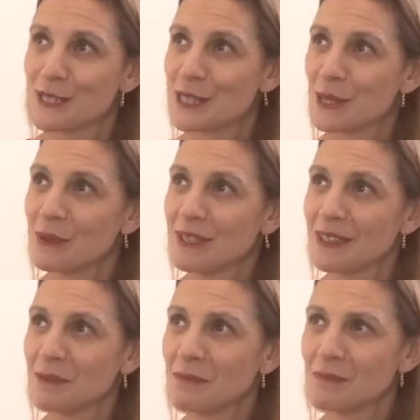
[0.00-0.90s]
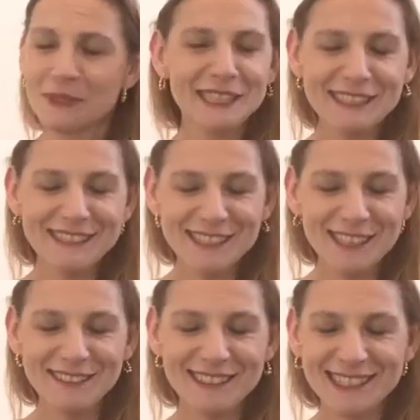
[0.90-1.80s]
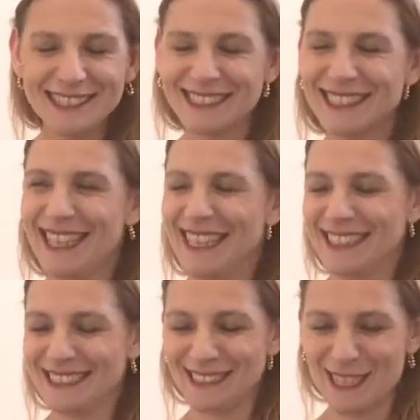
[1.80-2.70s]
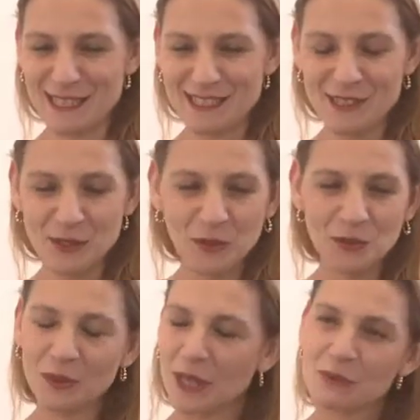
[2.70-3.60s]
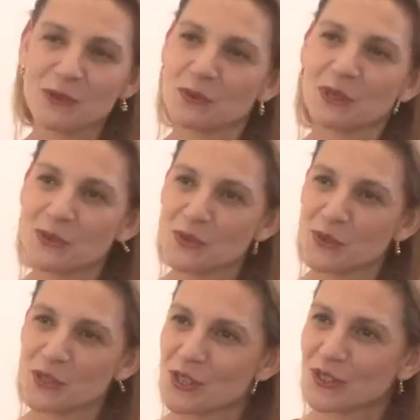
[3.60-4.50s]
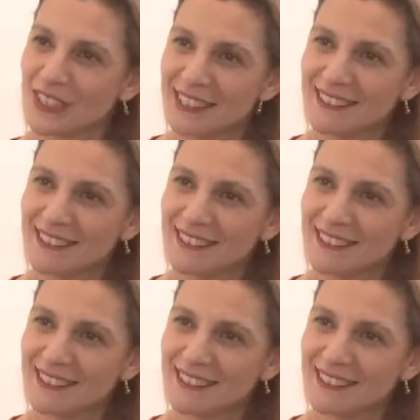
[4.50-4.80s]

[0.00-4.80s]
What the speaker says: serendipity, I think, as it's called. I was doing a search on